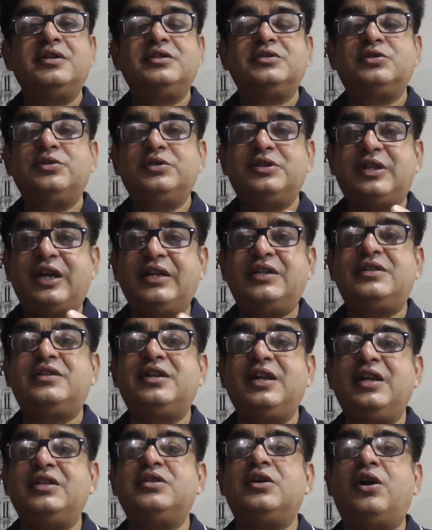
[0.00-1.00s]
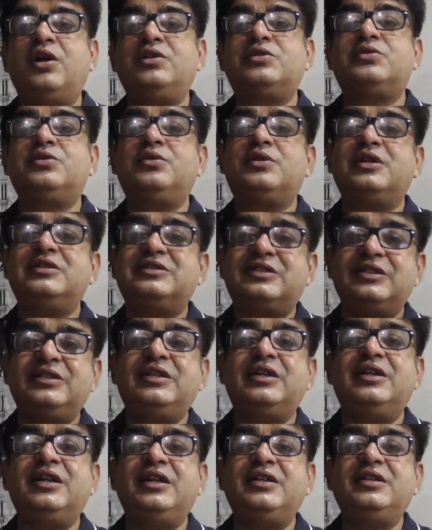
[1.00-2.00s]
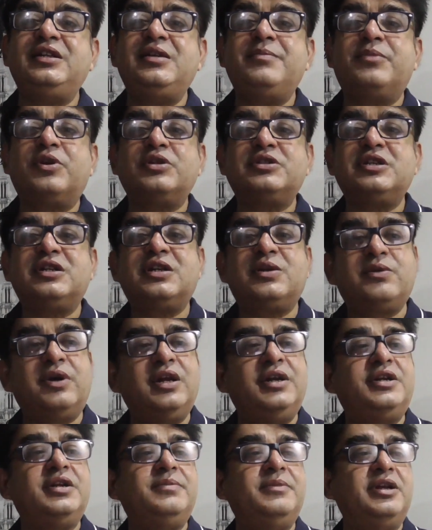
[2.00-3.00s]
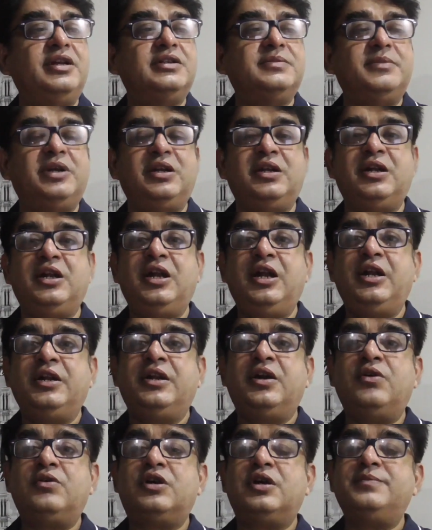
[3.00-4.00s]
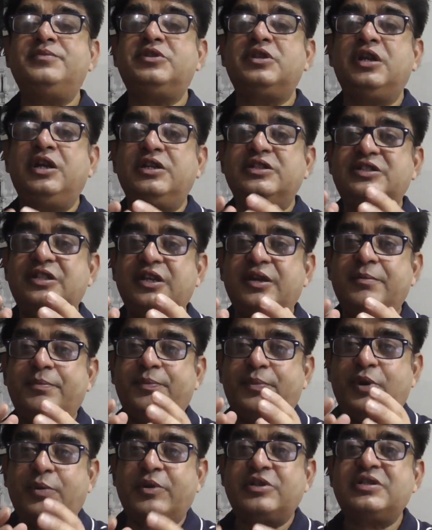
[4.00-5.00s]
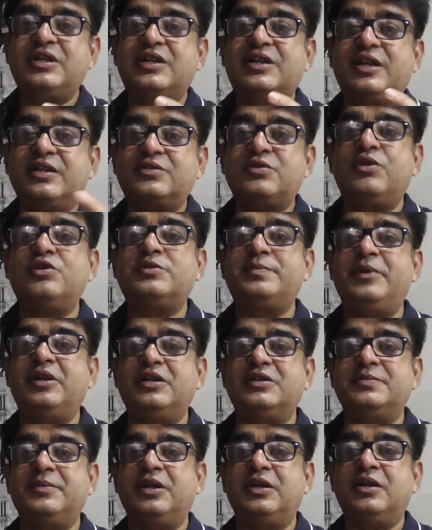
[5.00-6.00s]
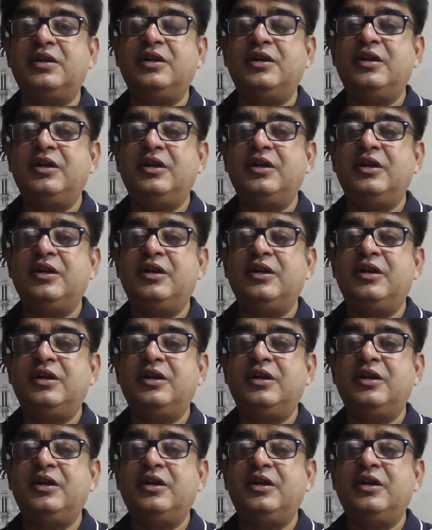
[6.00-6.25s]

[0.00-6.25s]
So that is also considered in the project quality management. Now comes project resource management.